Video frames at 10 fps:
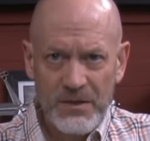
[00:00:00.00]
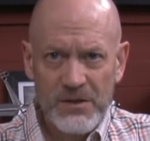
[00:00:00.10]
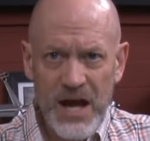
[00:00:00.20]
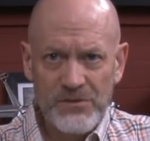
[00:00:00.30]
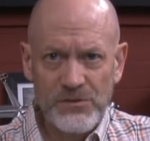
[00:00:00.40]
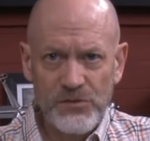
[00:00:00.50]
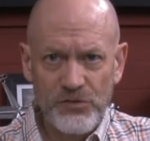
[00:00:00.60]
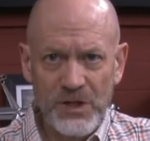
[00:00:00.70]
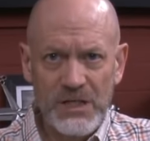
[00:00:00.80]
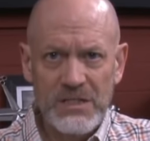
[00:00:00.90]
the doctrine of the
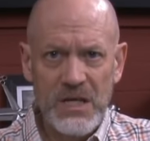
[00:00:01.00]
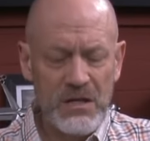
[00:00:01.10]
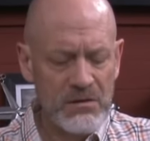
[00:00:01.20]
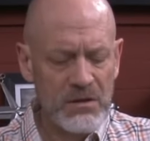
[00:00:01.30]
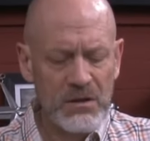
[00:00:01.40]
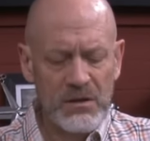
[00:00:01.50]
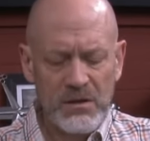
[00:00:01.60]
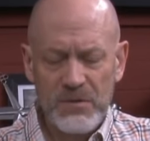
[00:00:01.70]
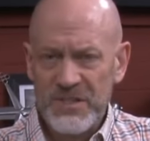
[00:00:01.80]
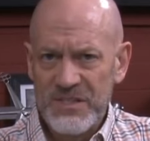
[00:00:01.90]
Trinity,
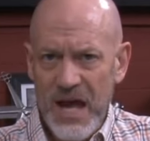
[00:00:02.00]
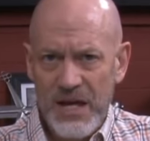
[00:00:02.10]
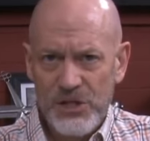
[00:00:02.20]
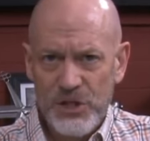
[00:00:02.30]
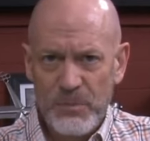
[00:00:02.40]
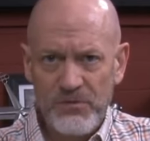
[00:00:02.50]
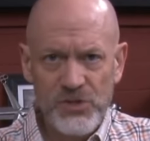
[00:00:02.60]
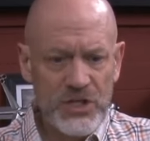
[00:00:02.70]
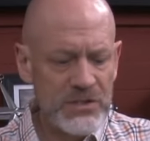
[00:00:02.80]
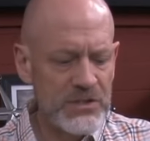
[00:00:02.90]
the messiahship of
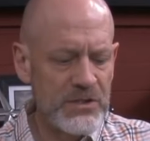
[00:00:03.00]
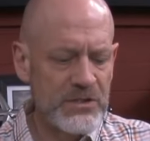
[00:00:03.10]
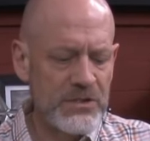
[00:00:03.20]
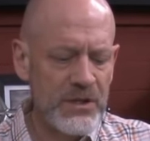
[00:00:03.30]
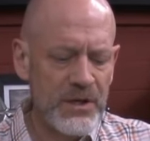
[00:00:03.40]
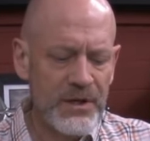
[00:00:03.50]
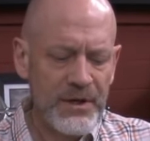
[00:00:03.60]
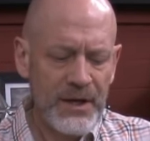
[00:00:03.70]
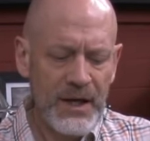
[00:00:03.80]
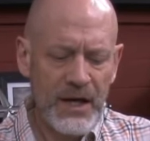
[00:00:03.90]
Jesus,
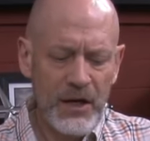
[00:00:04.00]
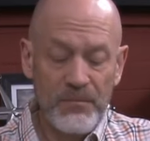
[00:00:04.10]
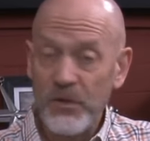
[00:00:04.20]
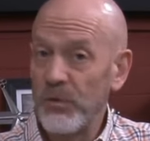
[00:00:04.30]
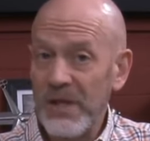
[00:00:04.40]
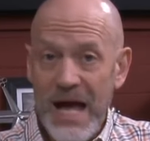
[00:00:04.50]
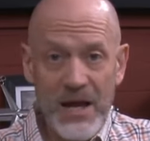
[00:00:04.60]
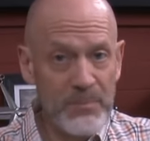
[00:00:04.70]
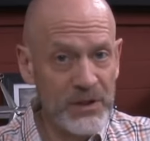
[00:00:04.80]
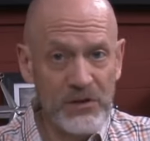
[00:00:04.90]
um,
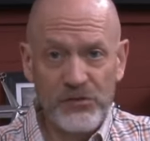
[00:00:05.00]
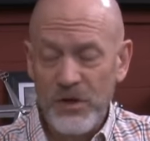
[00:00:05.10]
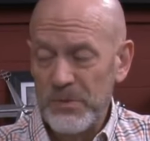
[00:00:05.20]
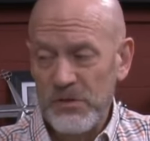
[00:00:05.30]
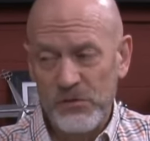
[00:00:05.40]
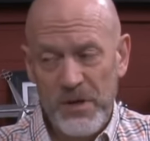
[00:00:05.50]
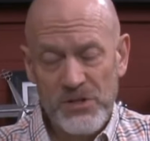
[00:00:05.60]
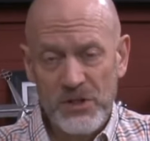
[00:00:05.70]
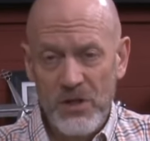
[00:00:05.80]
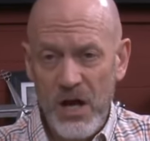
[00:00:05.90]
reliability of Scripture,
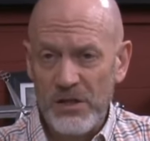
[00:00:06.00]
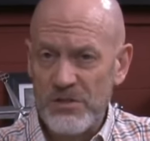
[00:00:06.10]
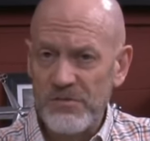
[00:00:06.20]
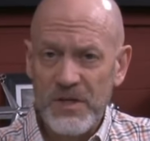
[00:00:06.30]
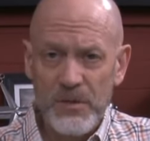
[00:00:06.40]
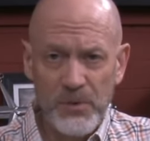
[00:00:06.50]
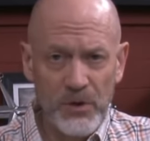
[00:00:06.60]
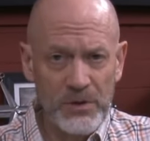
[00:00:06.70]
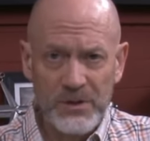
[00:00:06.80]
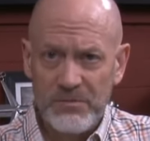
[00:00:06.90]
especially knowledge of
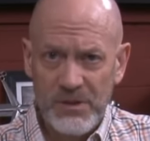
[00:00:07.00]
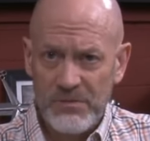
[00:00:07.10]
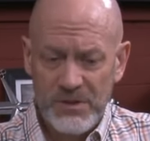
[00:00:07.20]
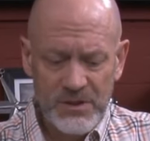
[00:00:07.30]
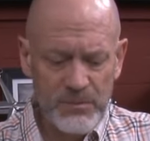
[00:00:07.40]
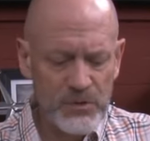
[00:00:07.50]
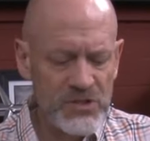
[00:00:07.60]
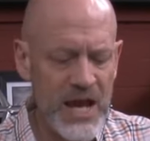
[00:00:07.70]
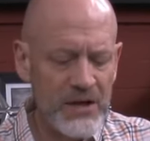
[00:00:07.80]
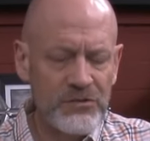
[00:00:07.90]
Hebrew and the, the Hebrew
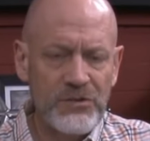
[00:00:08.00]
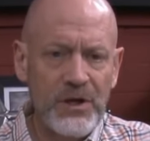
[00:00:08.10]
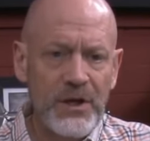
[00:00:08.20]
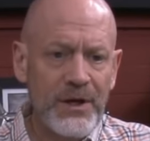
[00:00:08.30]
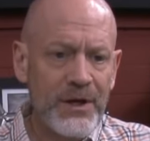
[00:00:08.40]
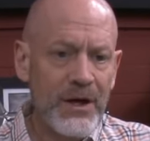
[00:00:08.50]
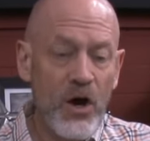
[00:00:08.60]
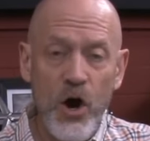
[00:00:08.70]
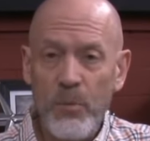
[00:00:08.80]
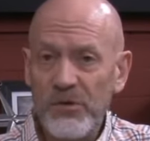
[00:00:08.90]
text,
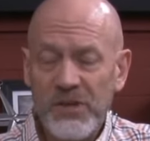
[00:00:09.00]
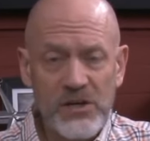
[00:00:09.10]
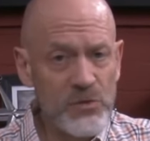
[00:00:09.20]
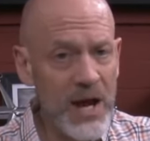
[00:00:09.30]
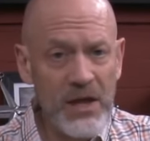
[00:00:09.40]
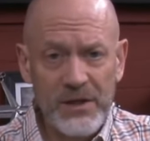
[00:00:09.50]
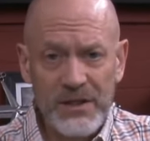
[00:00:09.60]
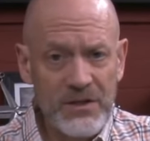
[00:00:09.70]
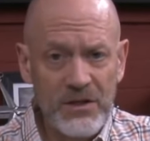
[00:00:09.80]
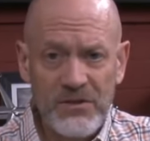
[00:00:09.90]

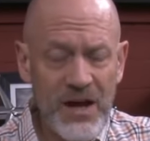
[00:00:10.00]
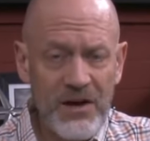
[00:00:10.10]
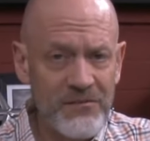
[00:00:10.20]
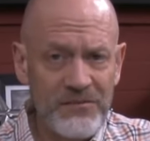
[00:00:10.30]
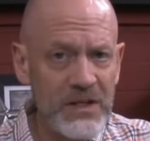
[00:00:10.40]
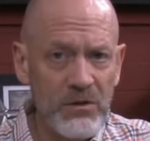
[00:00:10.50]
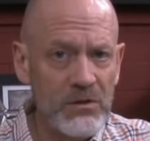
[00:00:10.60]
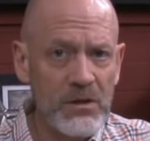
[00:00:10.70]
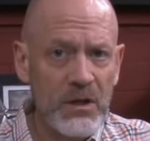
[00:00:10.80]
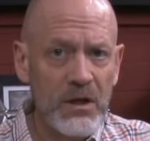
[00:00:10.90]
homosexuality the entire
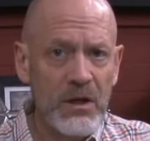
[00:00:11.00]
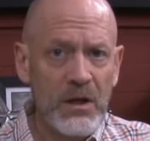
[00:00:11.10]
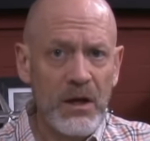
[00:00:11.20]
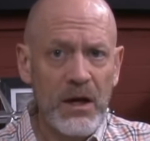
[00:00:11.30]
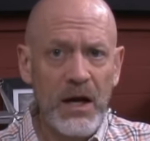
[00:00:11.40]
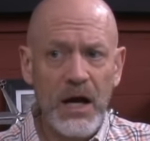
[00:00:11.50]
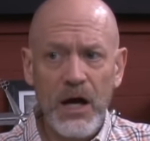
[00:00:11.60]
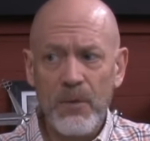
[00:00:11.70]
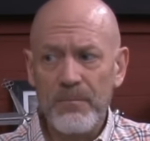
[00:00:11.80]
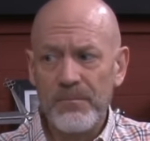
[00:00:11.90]
field.
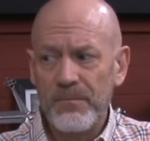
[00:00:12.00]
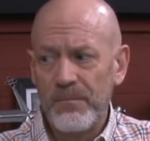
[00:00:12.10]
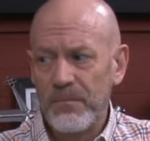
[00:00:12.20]
Um,